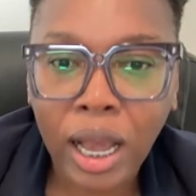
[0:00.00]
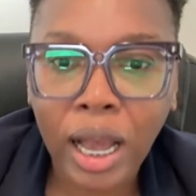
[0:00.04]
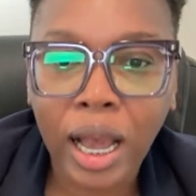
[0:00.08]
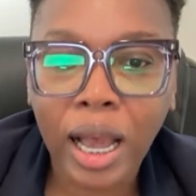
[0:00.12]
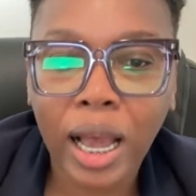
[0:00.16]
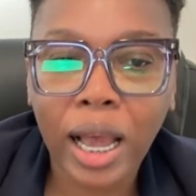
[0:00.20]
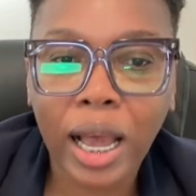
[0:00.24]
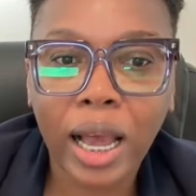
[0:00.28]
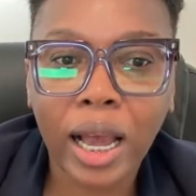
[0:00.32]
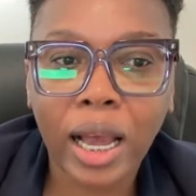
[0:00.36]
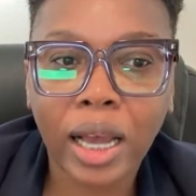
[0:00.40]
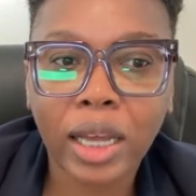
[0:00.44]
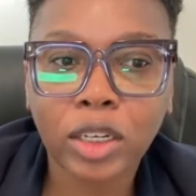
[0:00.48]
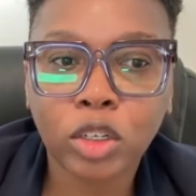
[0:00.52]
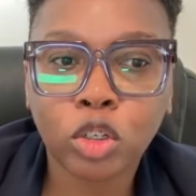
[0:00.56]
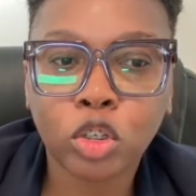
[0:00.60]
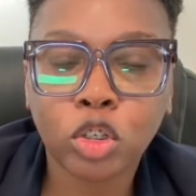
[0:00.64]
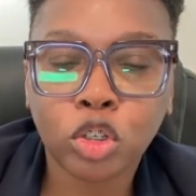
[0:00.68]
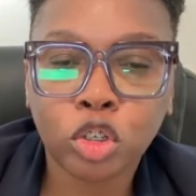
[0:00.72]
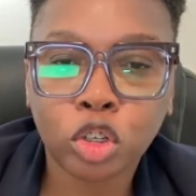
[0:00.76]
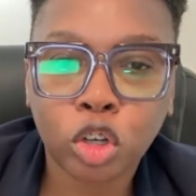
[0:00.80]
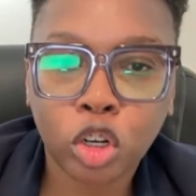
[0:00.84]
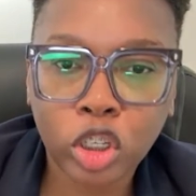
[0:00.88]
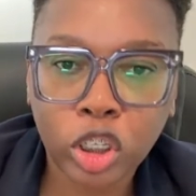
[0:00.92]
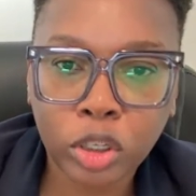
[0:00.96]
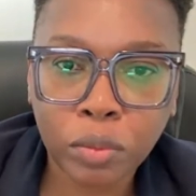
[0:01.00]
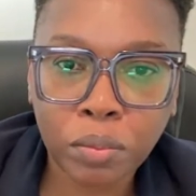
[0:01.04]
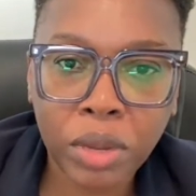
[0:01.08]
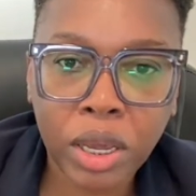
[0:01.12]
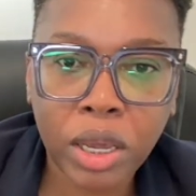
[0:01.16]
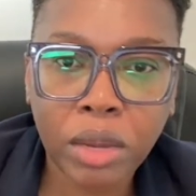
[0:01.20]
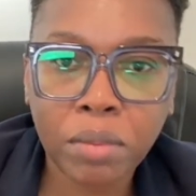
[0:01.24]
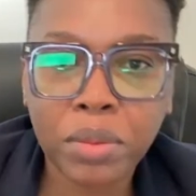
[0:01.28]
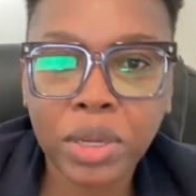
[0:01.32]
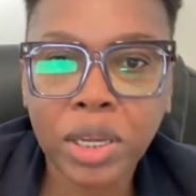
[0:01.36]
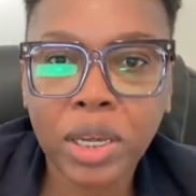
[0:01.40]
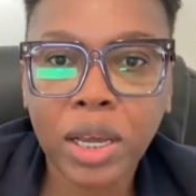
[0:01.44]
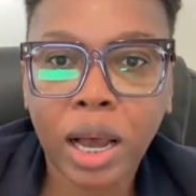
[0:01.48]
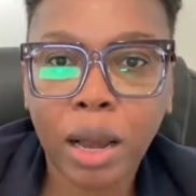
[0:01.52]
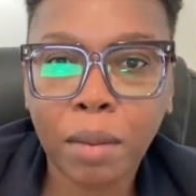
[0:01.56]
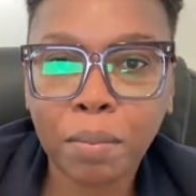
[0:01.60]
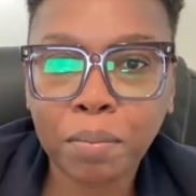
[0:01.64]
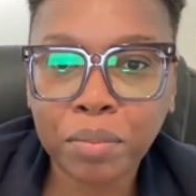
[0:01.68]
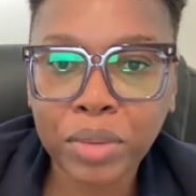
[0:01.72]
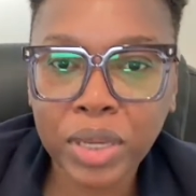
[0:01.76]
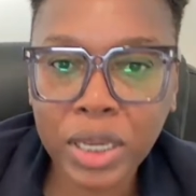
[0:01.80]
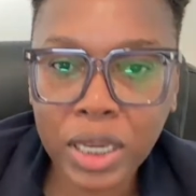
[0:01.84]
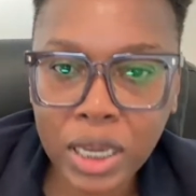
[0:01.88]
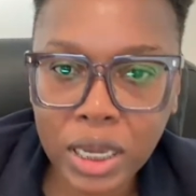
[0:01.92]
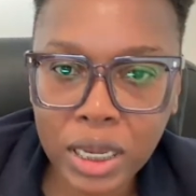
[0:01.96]
and just maybe a
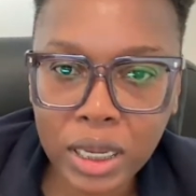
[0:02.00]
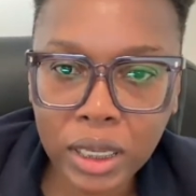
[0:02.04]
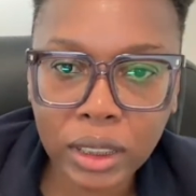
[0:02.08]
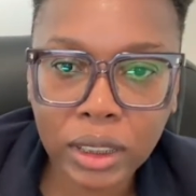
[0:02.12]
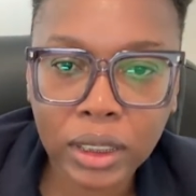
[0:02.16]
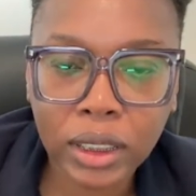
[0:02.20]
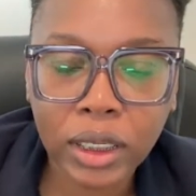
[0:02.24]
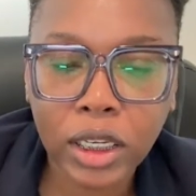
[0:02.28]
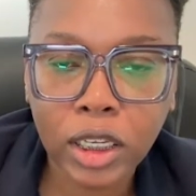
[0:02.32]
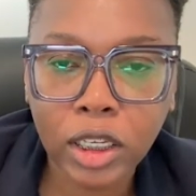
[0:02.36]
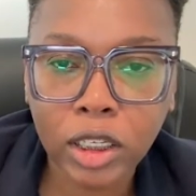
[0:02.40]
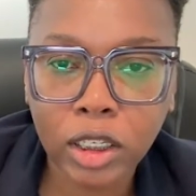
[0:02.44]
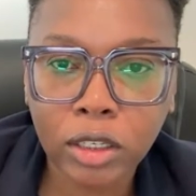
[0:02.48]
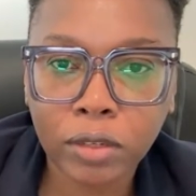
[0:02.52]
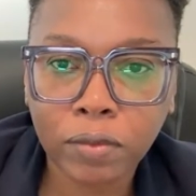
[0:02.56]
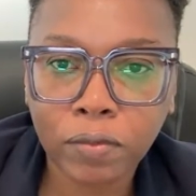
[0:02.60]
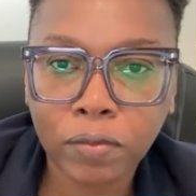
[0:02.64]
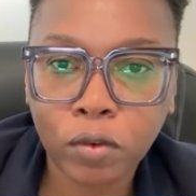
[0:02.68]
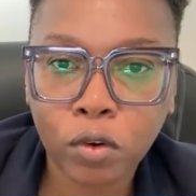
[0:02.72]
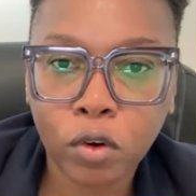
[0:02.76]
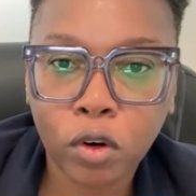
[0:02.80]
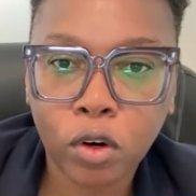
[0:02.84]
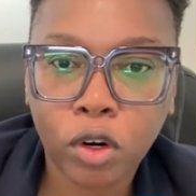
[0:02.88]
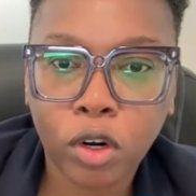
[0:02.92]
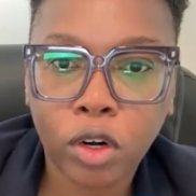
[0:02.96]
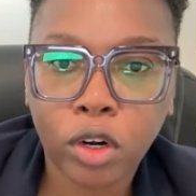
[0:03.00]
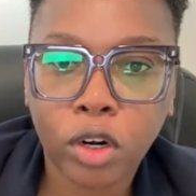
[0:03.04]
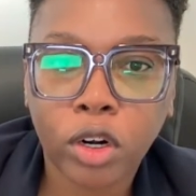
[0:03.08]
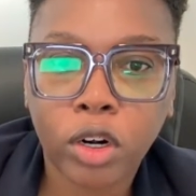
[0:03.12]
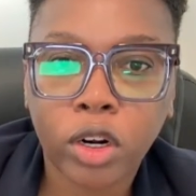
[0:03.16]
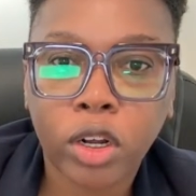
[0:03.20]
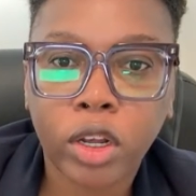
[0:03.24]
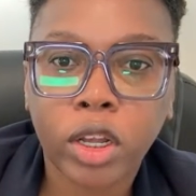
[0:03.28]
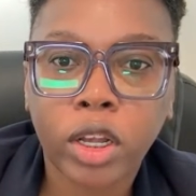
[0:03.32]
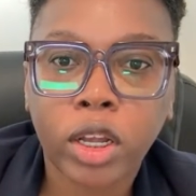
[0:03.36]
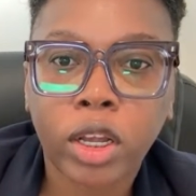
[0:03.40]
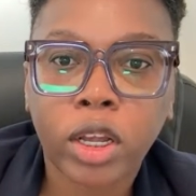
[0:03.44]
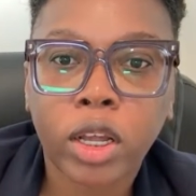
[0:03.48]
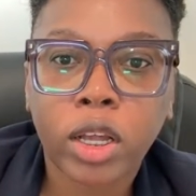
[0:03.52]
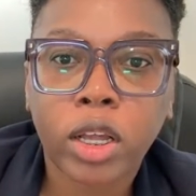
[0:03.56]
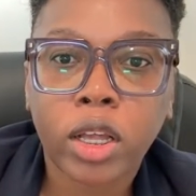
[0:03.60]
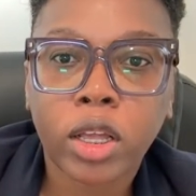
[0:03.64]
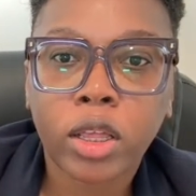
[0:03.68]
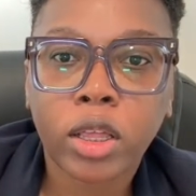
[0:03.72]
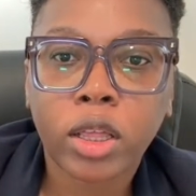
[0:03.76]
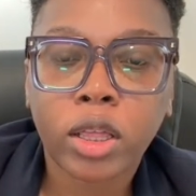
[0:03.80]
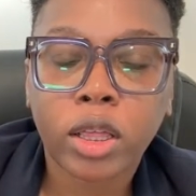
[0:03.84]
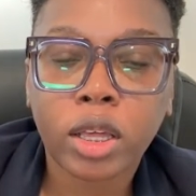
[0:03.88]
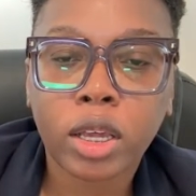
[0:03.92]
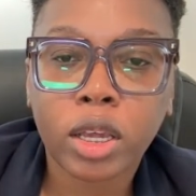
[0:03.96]
piece is for
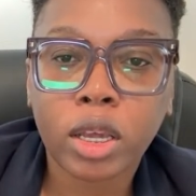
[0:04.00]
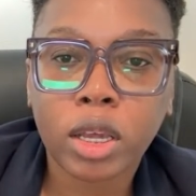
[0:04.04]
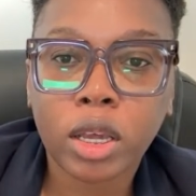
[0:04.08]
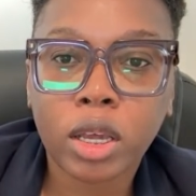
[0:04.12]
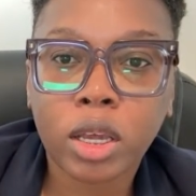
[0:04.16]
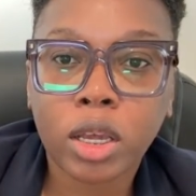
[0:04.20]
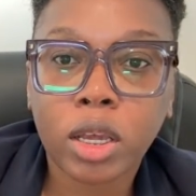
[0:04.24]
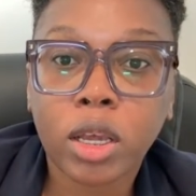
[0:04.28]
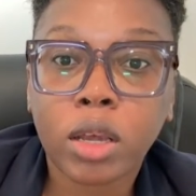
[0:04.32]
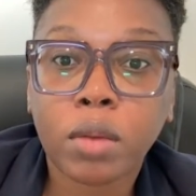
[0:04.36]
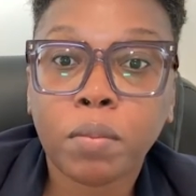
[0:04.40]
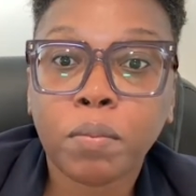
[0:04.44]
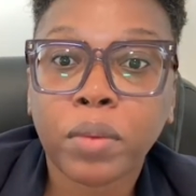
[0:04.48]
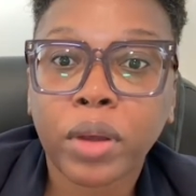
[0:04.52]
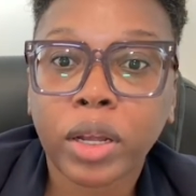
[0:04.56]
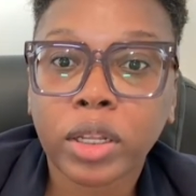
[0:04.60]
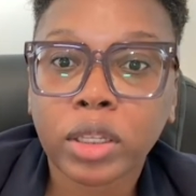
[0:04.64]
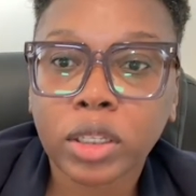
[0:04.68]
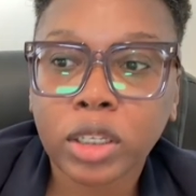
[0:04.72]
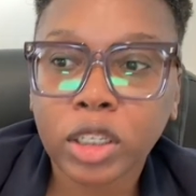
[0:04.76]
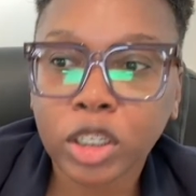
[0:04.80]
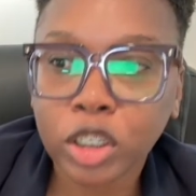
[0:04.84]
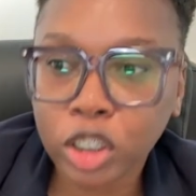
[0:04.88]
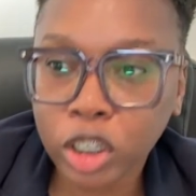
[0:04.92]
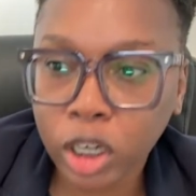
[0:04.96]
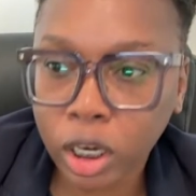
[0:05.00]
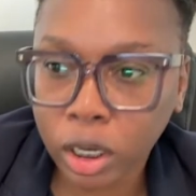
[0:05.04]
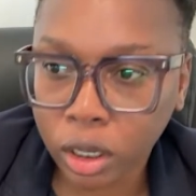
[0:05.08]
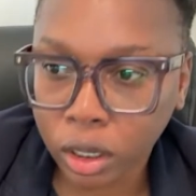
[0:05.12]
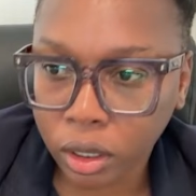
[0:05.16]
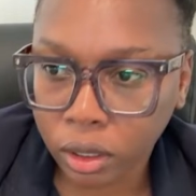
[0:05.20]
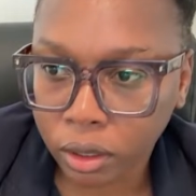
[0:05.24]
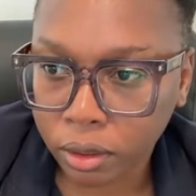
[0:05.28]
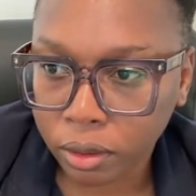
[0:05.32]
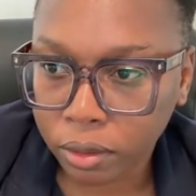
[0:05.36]
the petitioner.